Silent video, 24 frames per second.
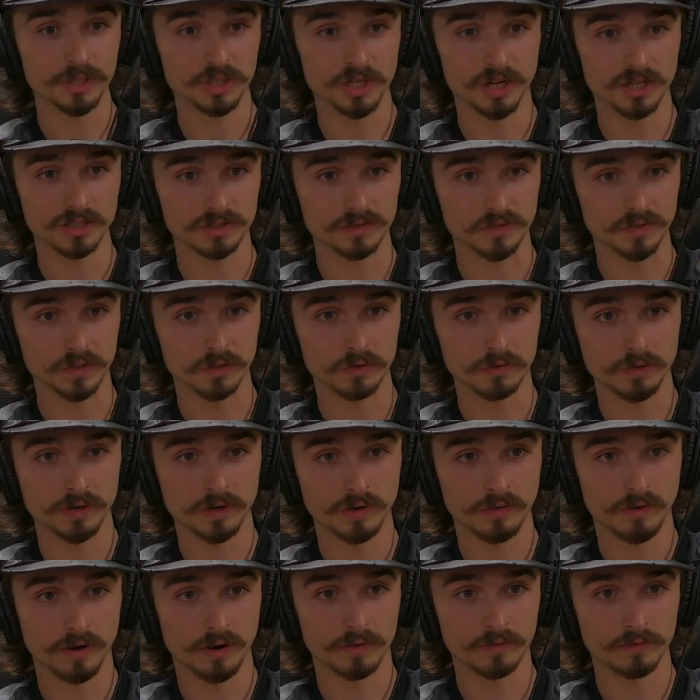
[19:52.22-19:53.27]
John's Field
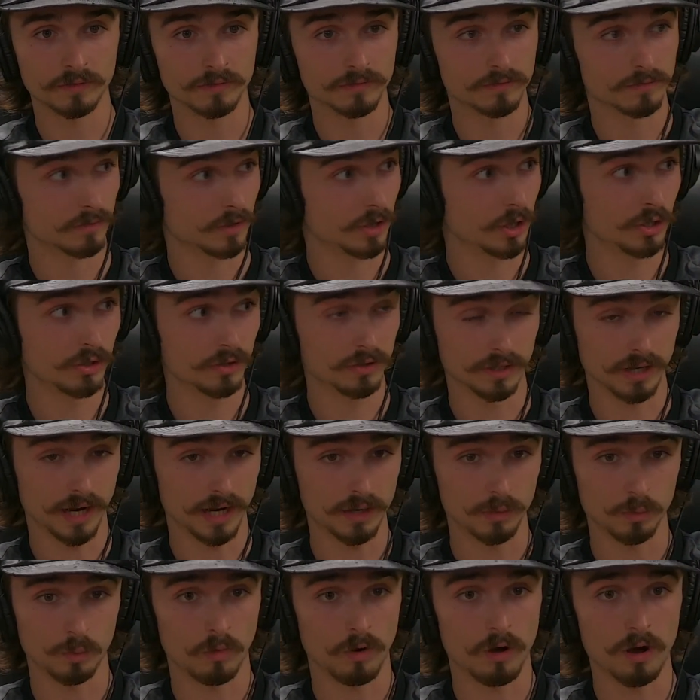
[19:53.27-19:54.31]
right around. Literally, I
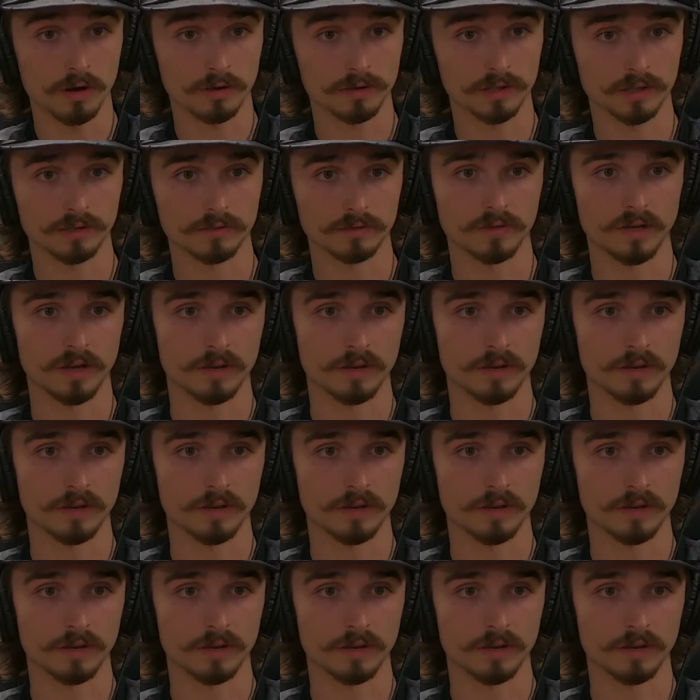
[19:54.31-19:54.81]
could walk there in 10